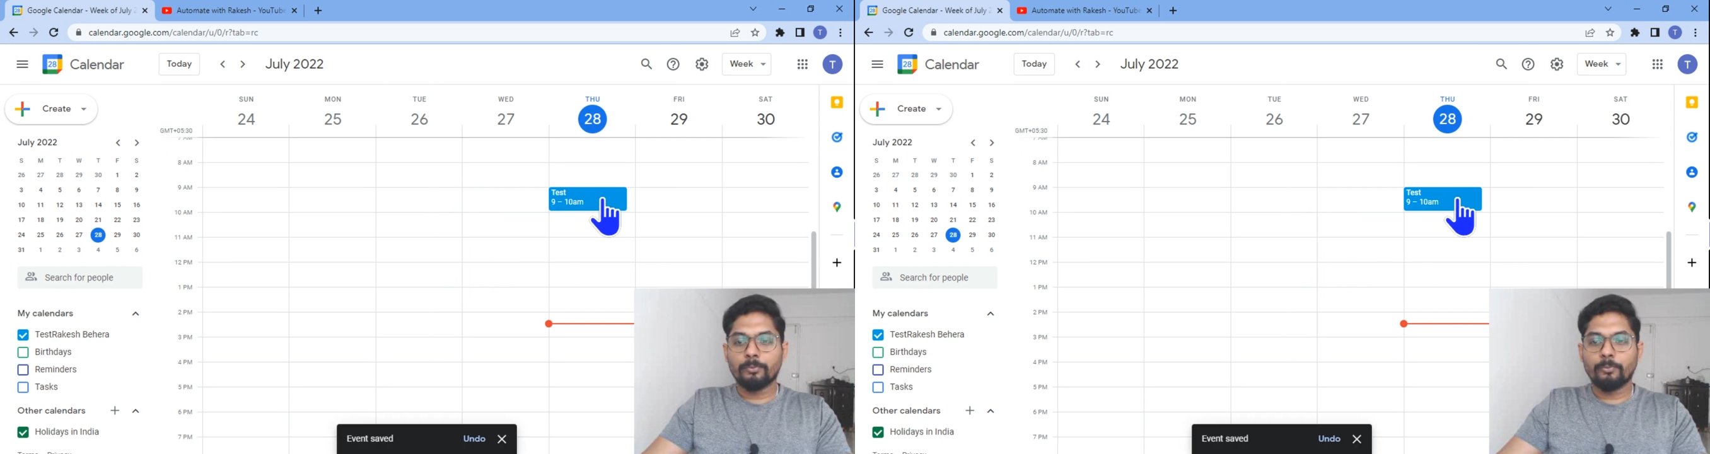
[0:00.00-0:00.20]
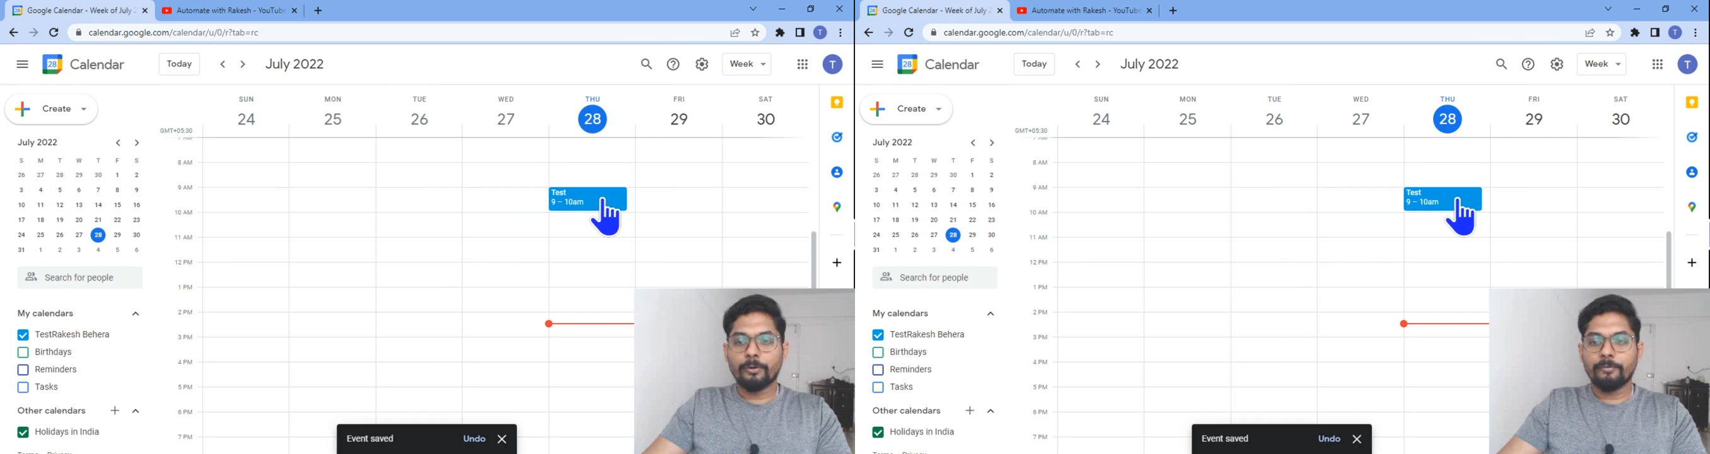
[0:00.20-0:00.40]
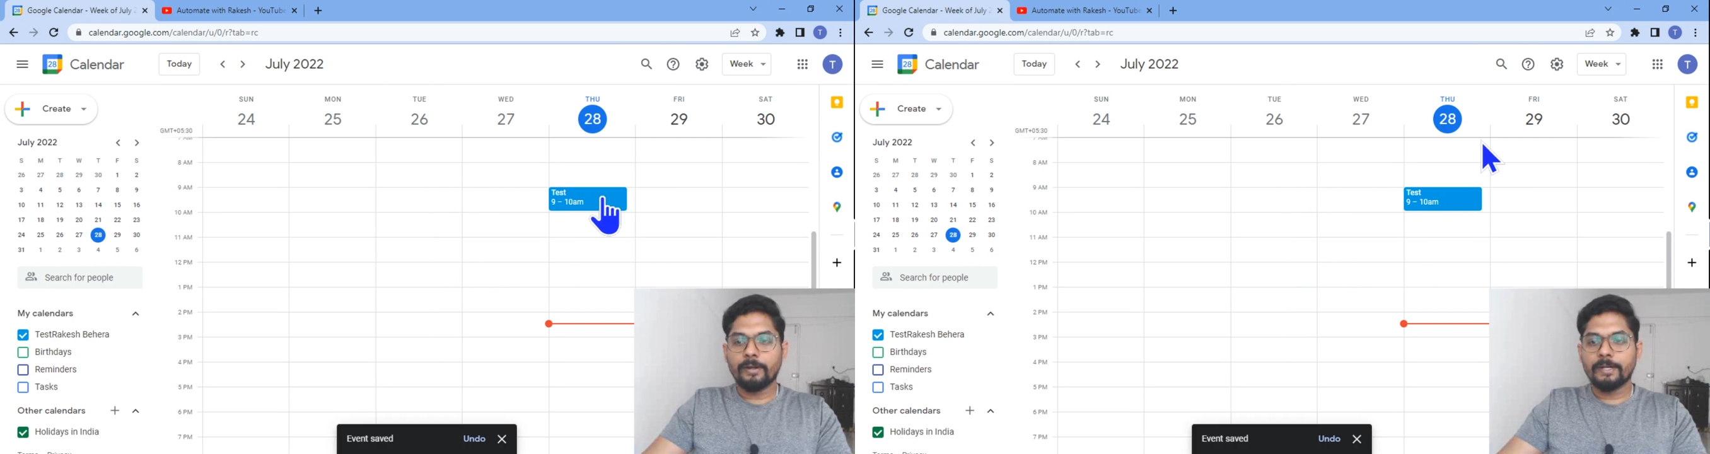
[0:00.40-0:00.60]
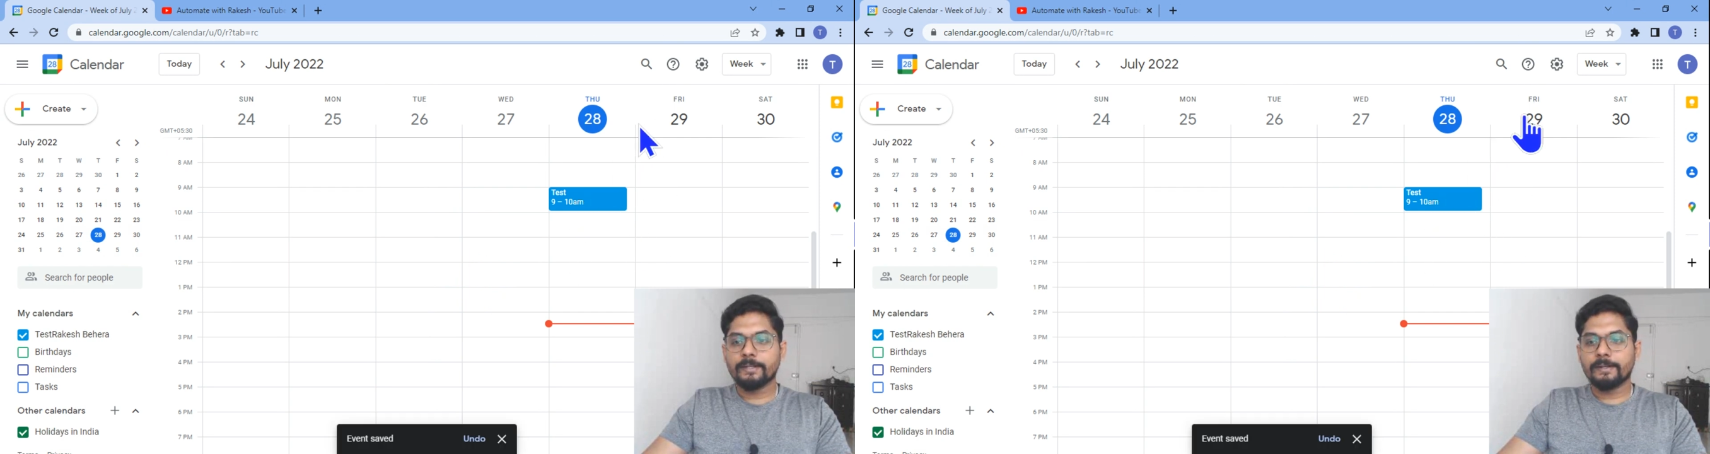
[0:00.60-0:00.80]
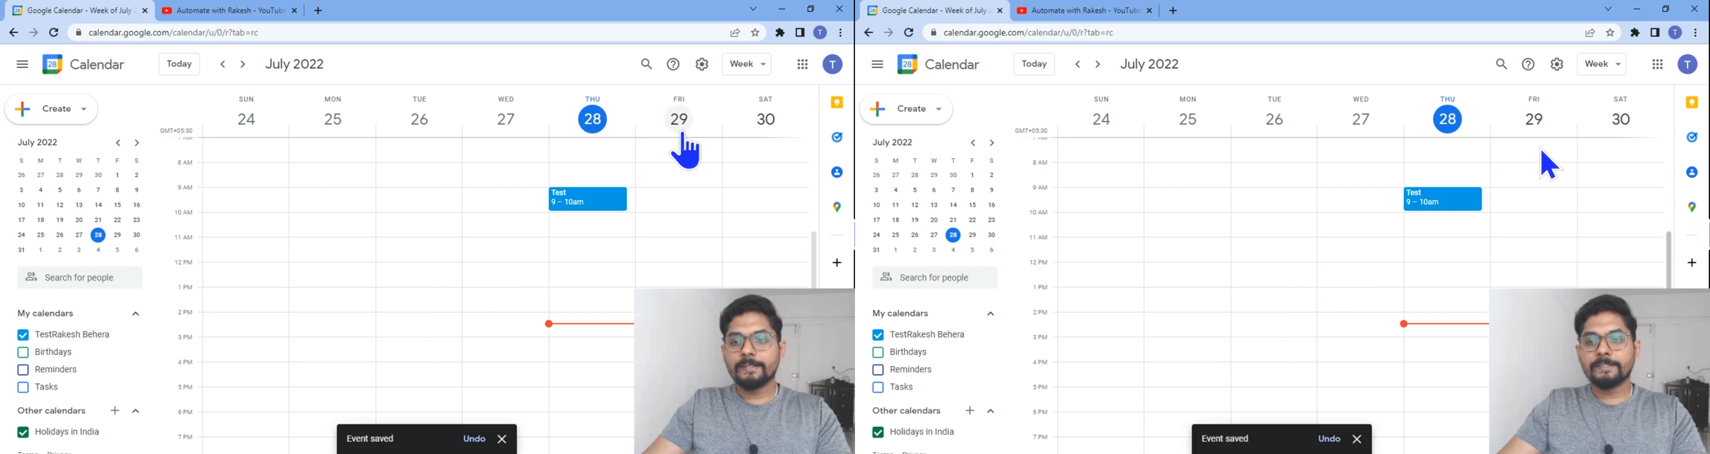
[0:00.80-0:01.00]
to modify
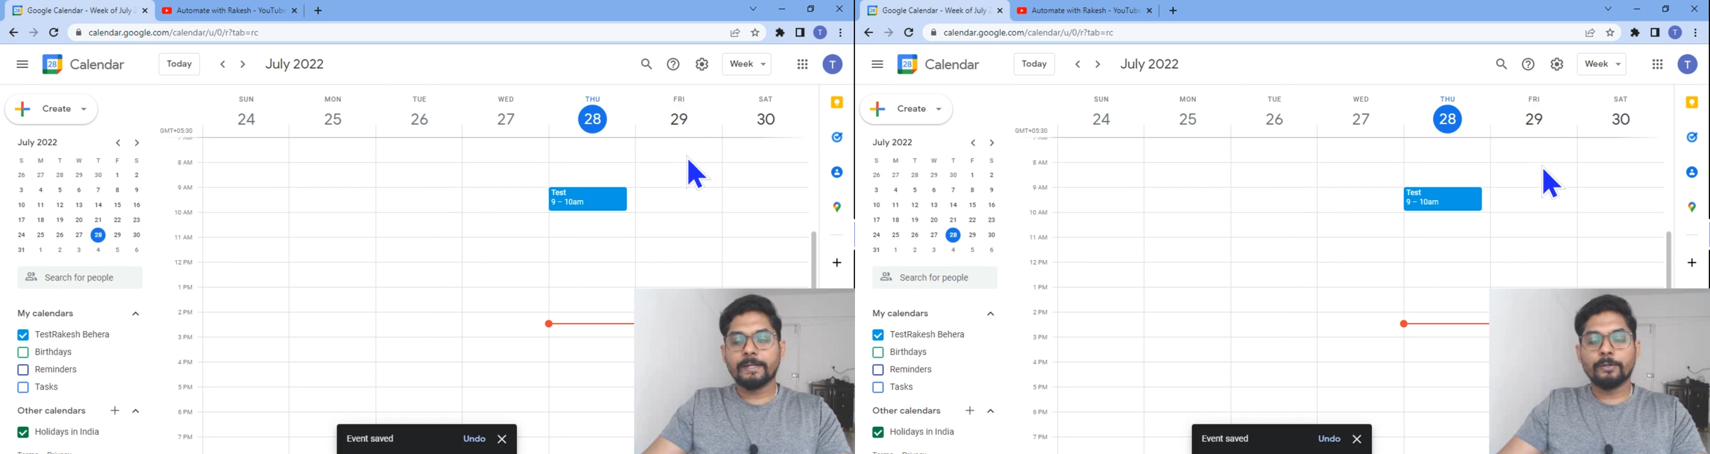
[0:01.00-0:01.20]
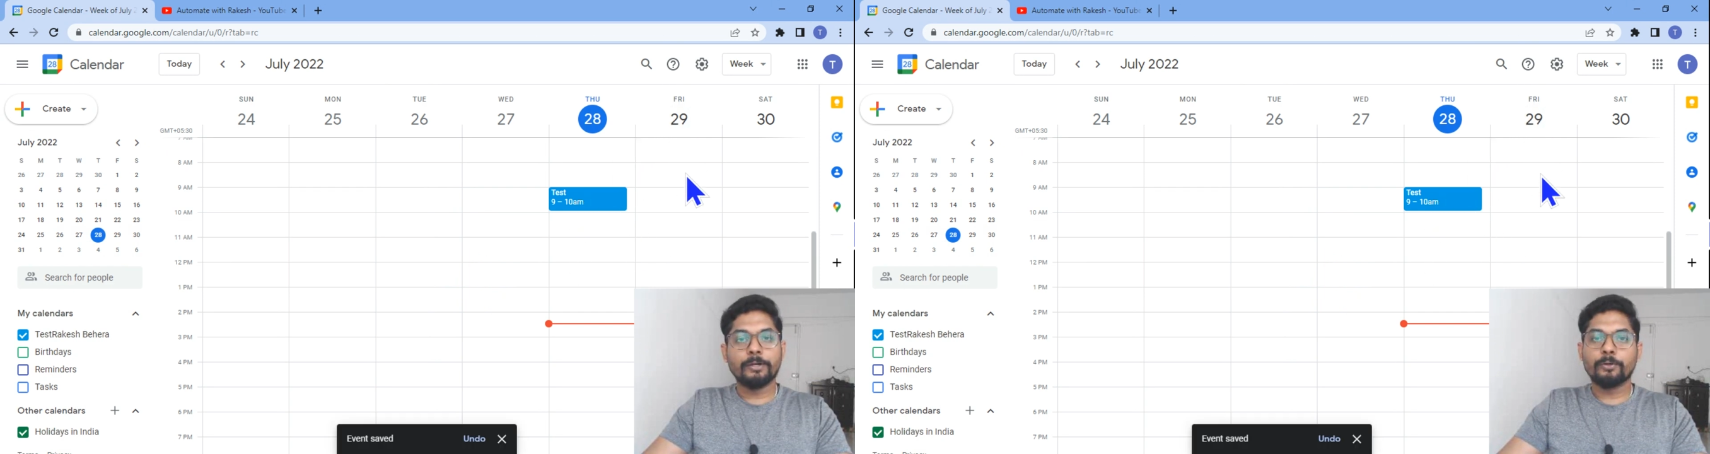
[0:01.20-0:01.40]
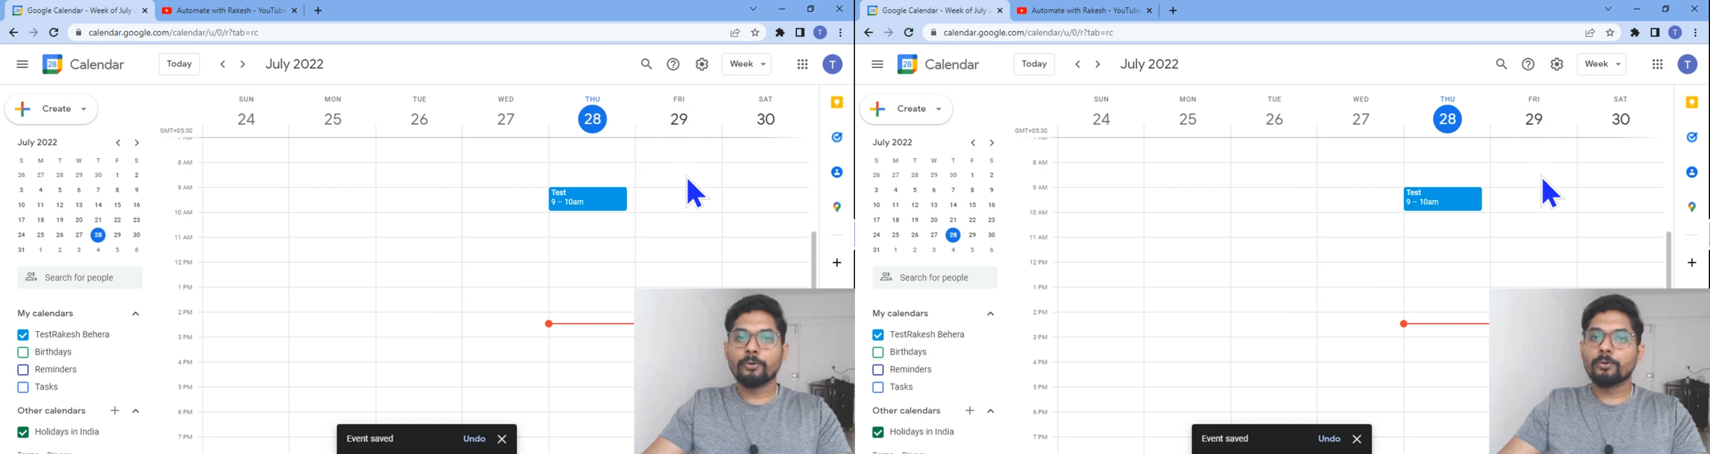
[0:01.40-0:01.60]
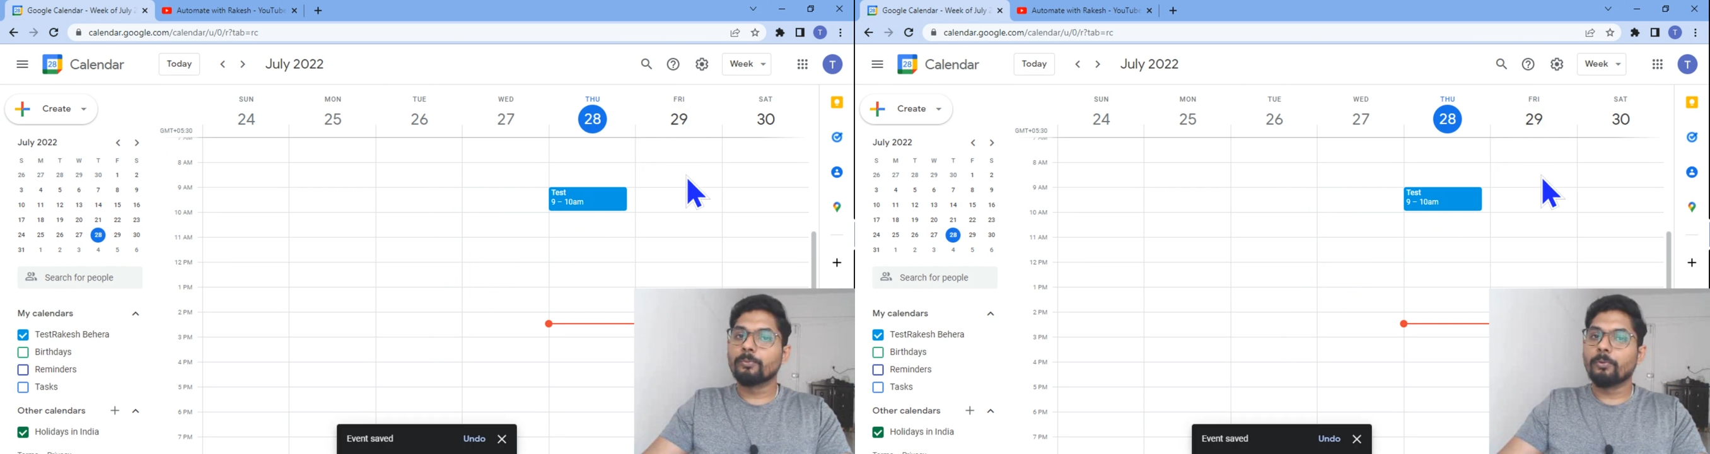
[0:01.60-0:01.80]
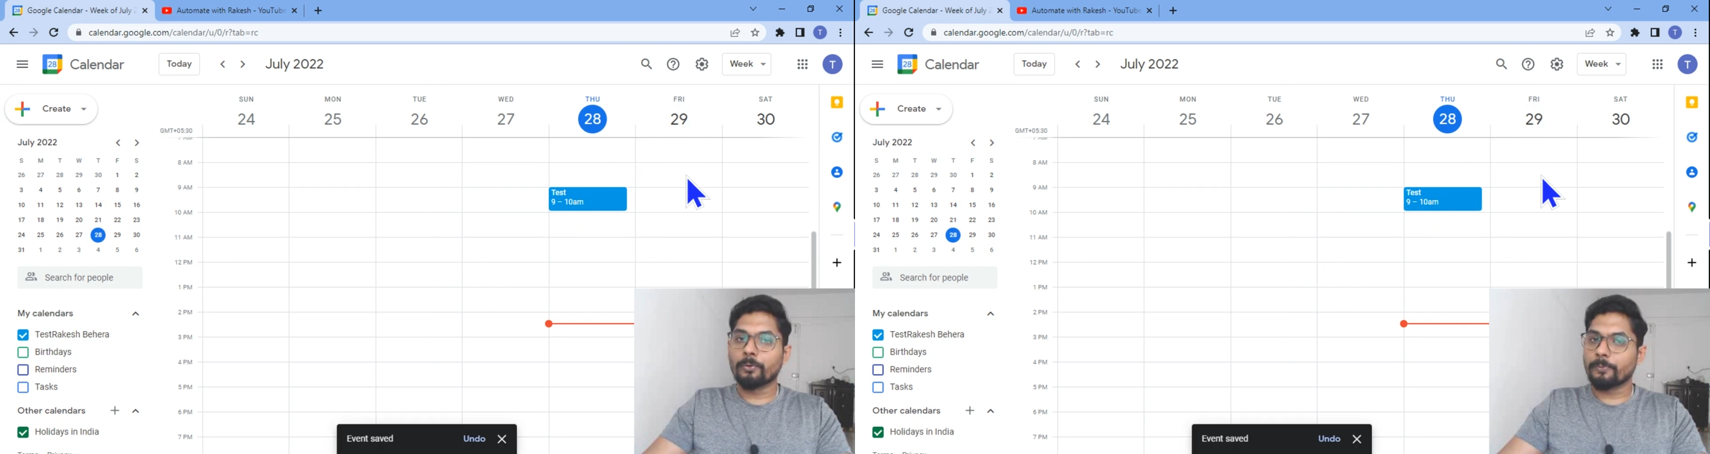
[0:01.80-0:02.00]
and reschedule it to
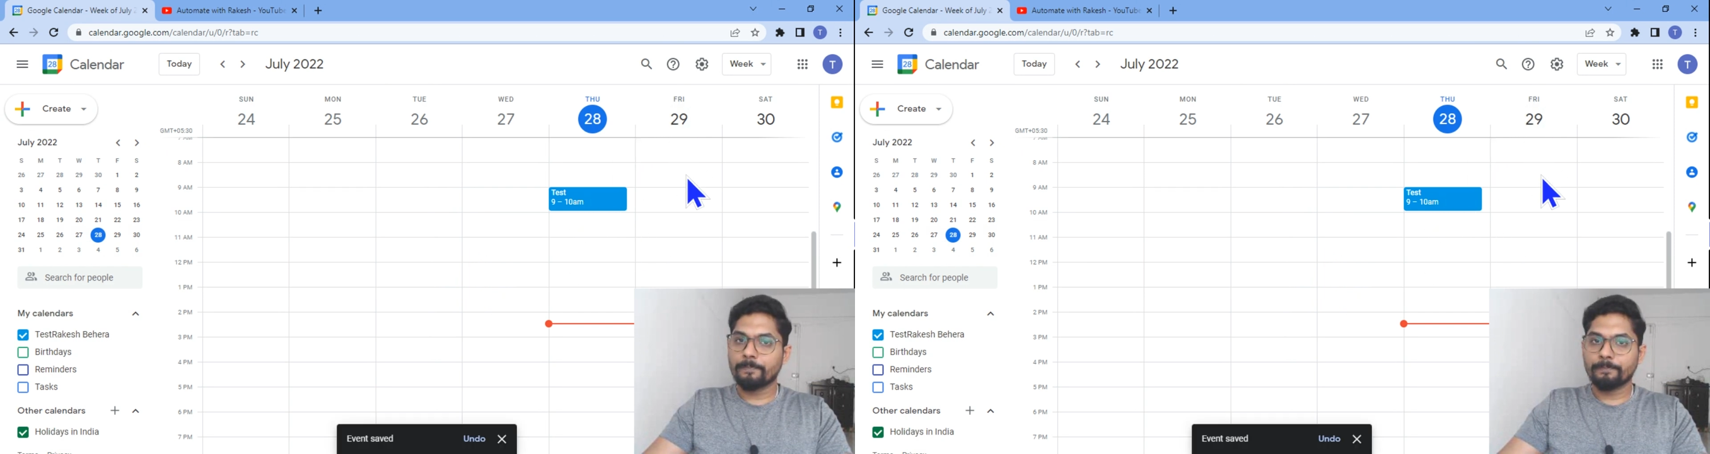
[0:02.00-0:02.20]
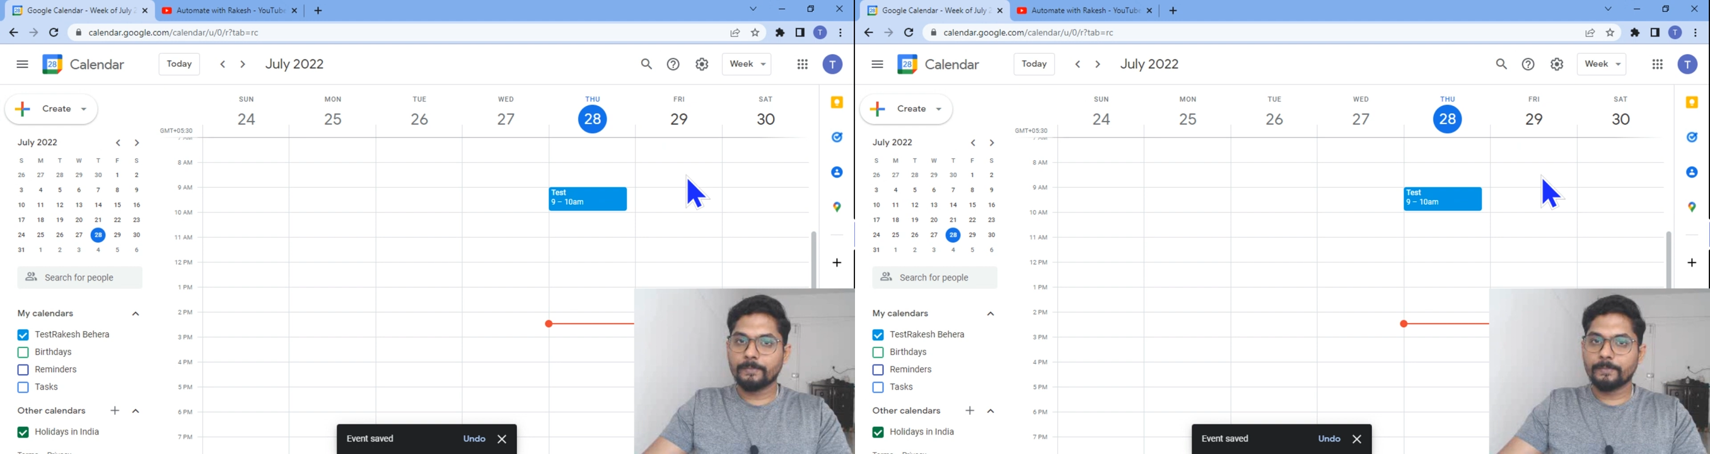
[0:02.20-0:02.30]
tomorrow.